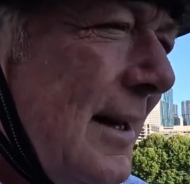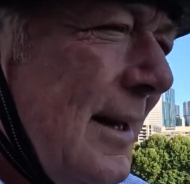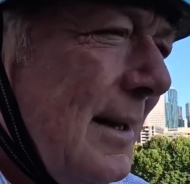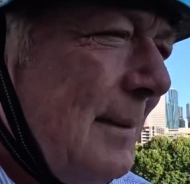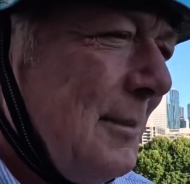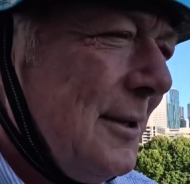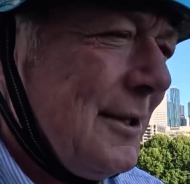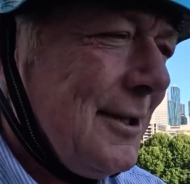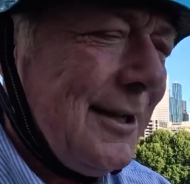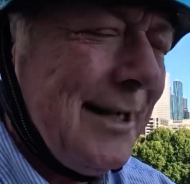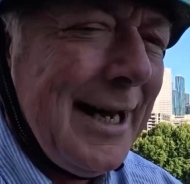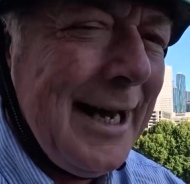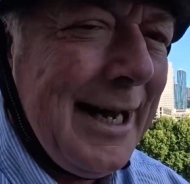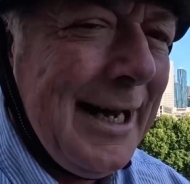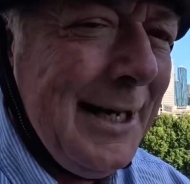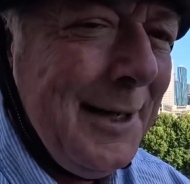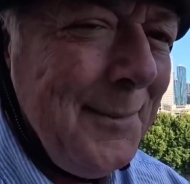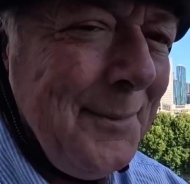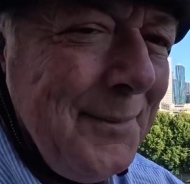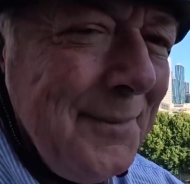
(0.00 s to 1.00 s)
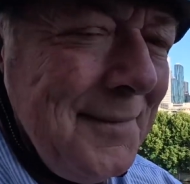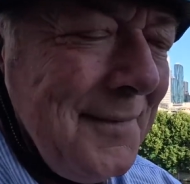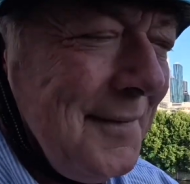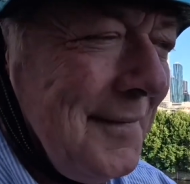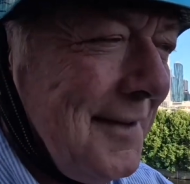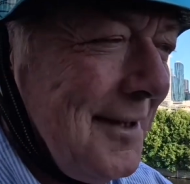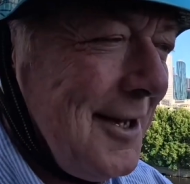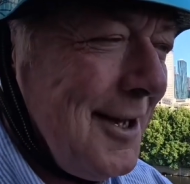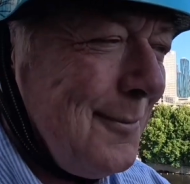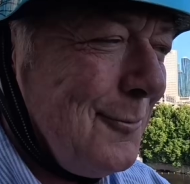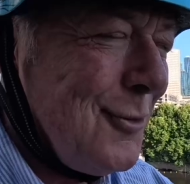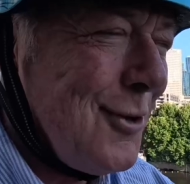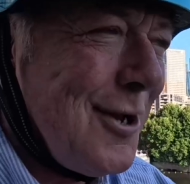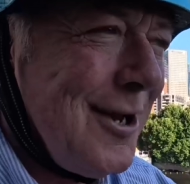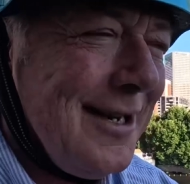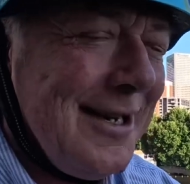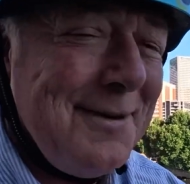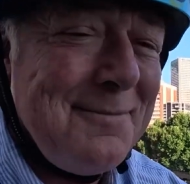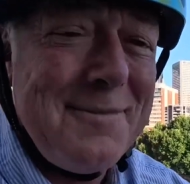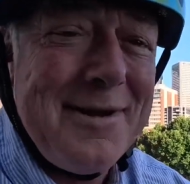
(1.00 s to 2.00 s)
But today, I'm
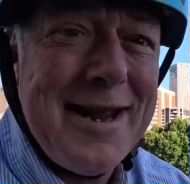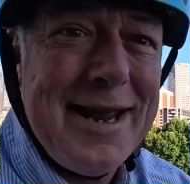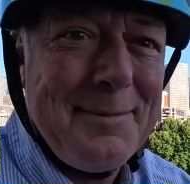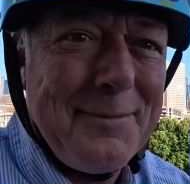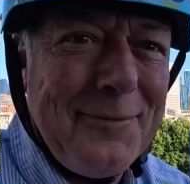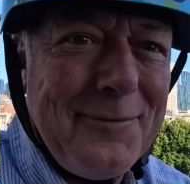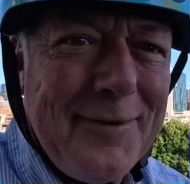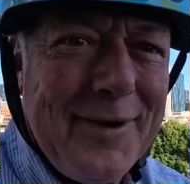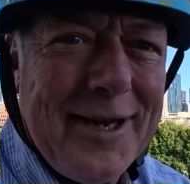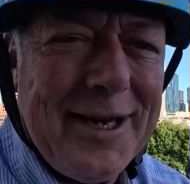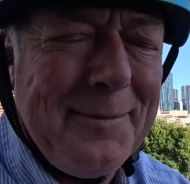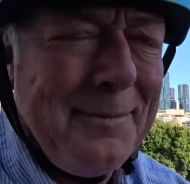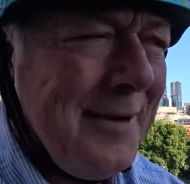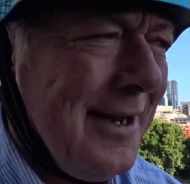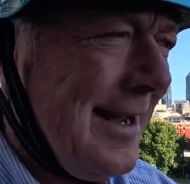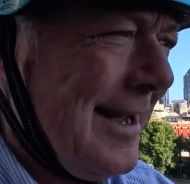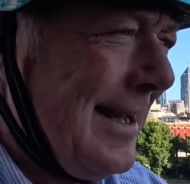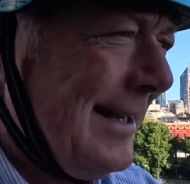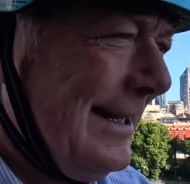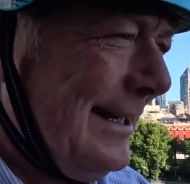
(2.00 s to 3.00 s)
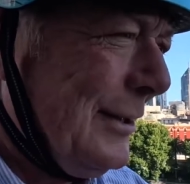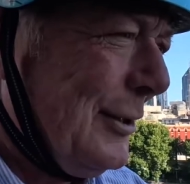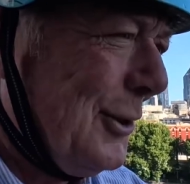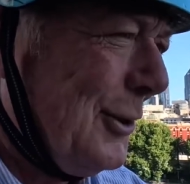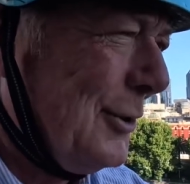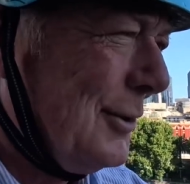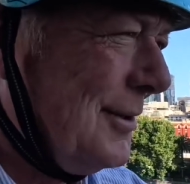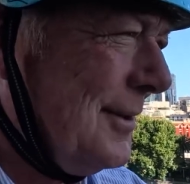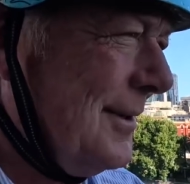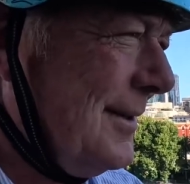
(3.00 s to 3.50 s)
riding the Mamba Venom Antidote.